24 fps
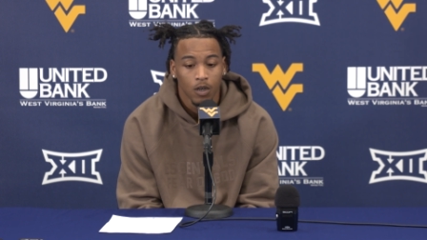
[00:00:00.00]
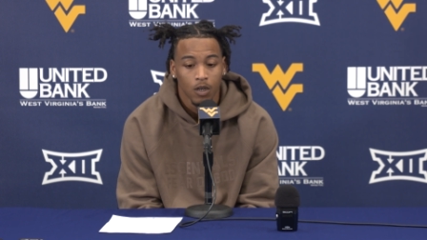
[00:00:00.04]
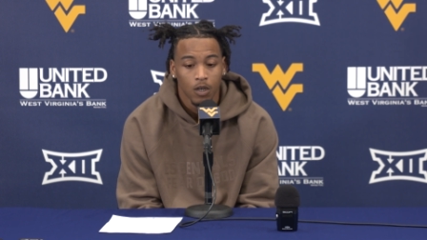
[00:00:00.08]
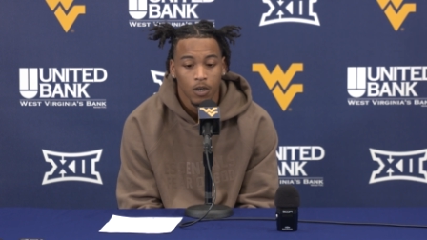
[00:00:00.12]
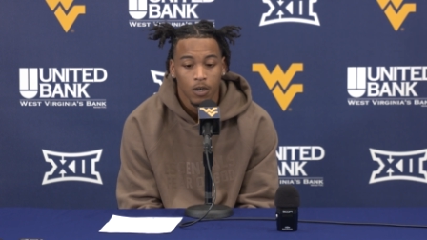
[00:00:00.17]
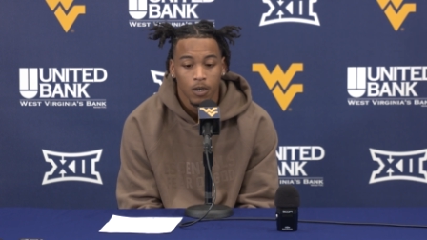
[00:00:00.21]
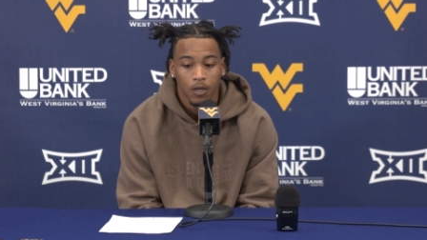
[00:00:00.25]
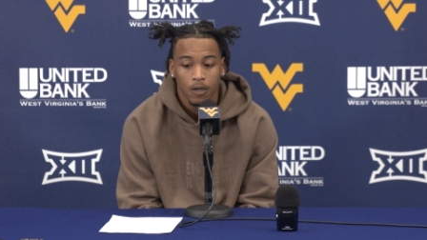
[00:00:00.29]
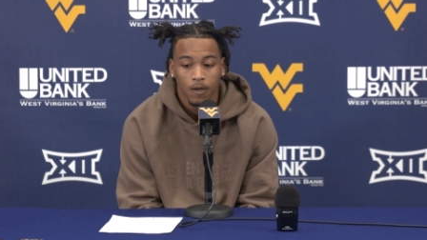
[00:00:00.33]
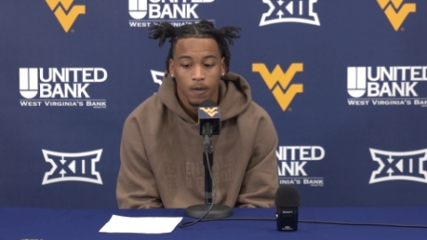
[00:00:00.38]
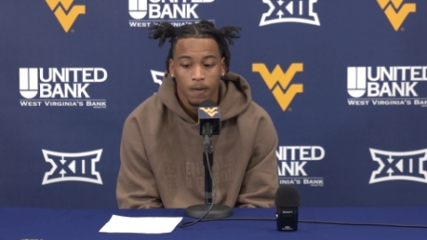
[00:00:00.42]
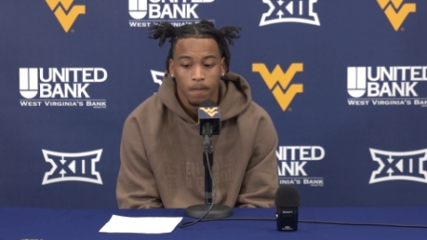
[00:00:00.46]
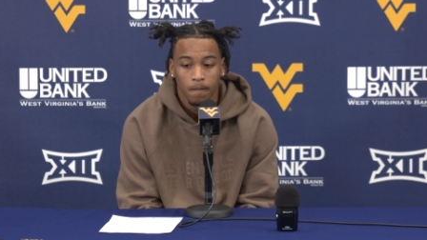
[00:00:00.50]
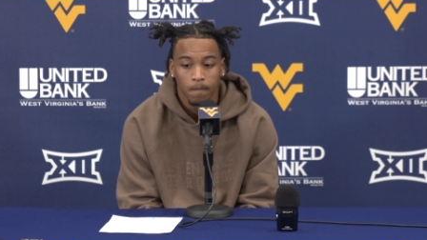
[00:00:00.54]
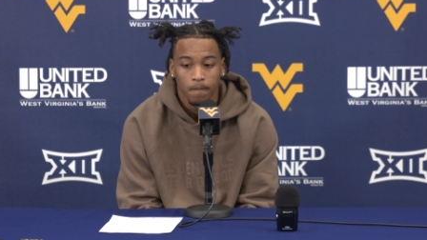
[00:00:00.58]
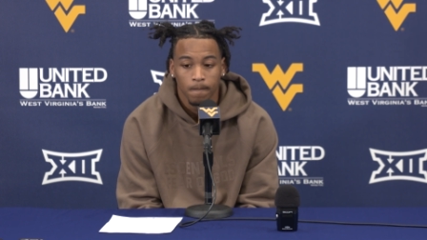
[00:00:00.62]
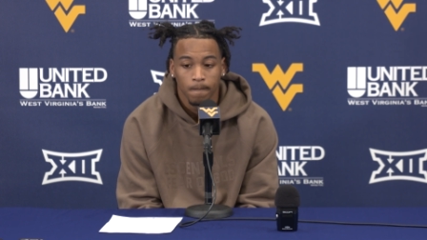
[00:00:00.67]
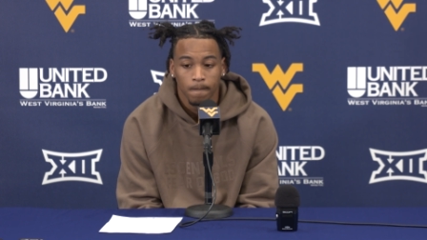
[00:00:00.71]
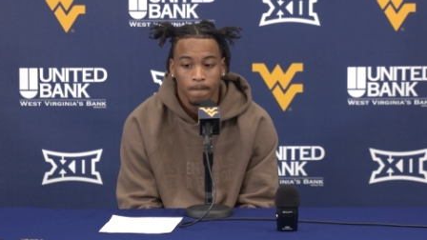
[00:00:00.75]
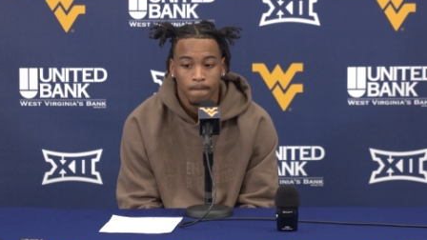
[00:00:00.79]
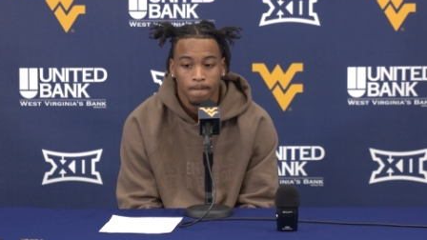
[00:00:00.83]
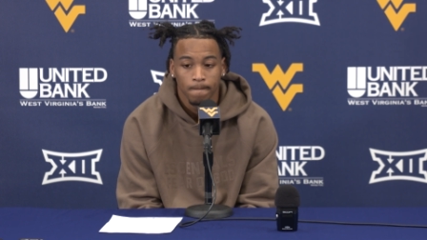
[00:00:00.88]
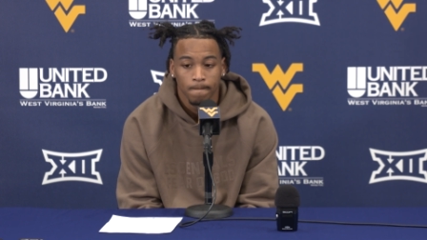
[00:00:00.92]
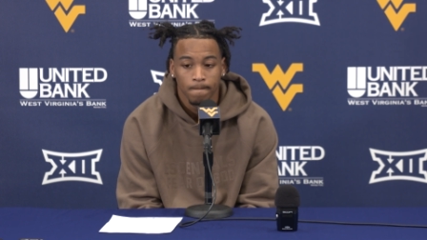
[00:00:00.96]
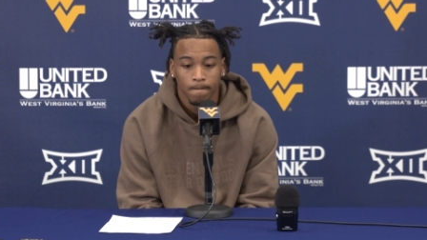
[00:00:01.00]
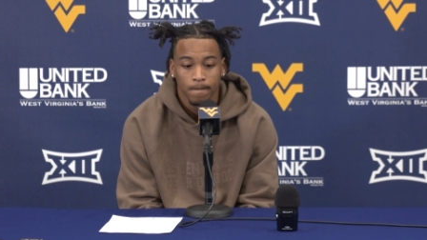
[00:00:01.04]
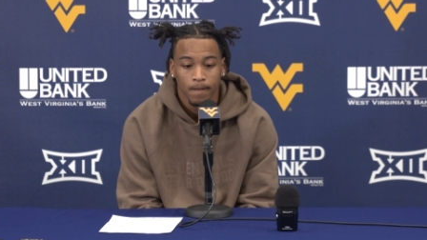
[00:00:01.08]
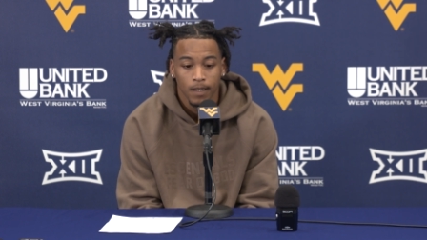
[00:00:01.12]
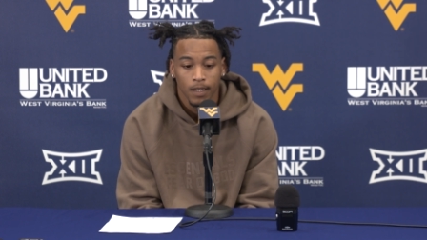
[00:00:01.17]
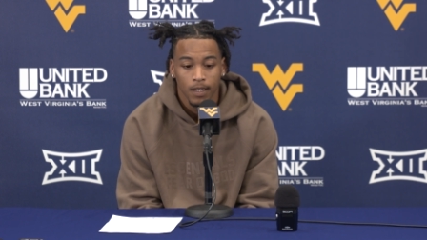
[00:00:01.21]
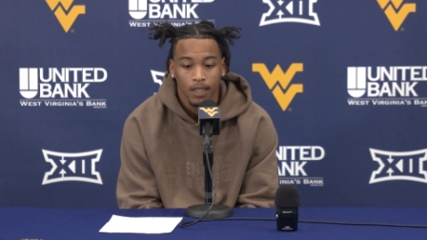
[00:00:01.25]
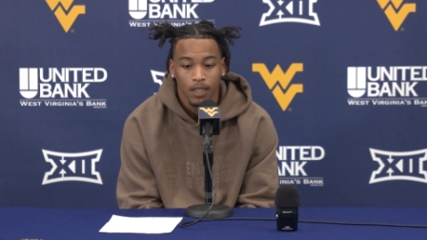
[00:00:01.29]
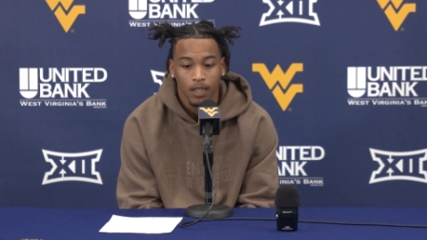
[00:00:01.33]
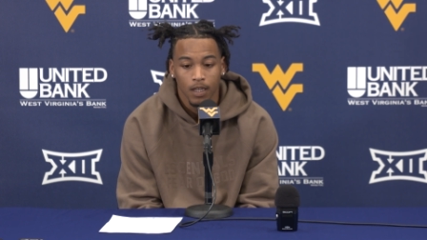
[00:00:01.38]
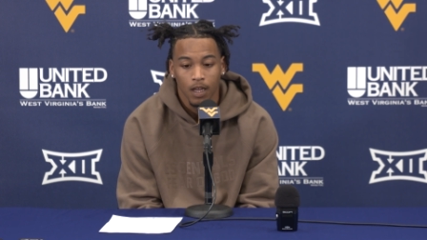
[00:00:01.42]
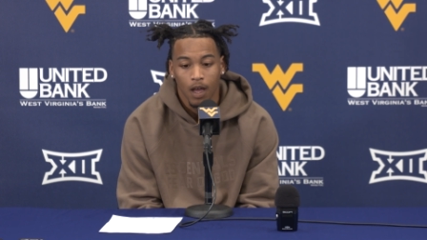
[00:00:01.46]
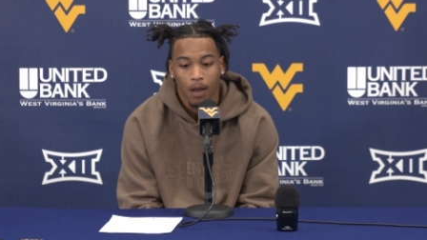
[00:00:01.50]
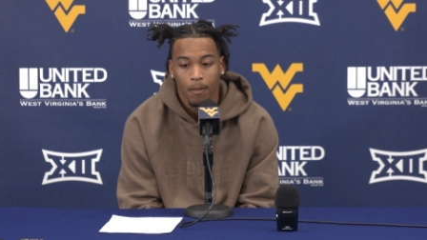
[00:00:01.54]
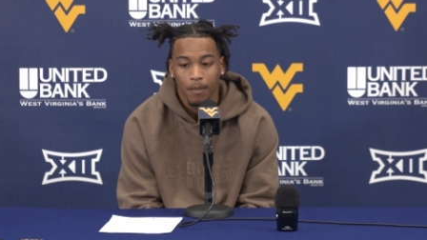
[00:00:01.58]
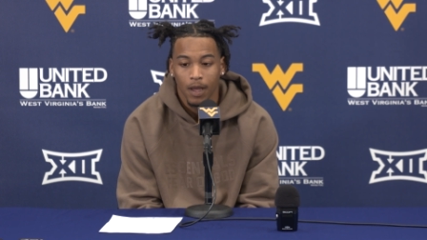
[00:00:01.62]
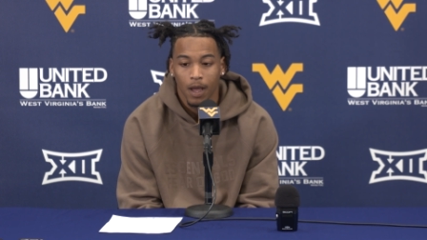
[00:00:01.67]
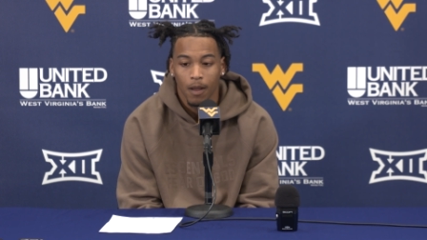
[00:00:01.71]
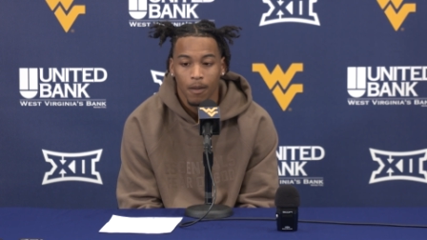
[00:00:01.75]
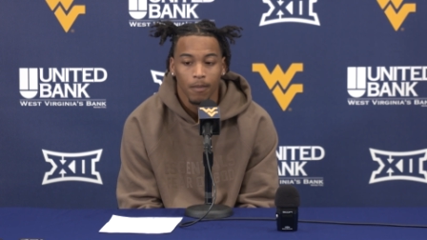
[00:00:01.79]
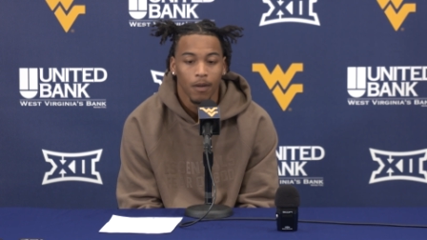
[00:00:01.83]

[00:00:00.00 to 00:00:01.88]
Um, yeah, I mean I,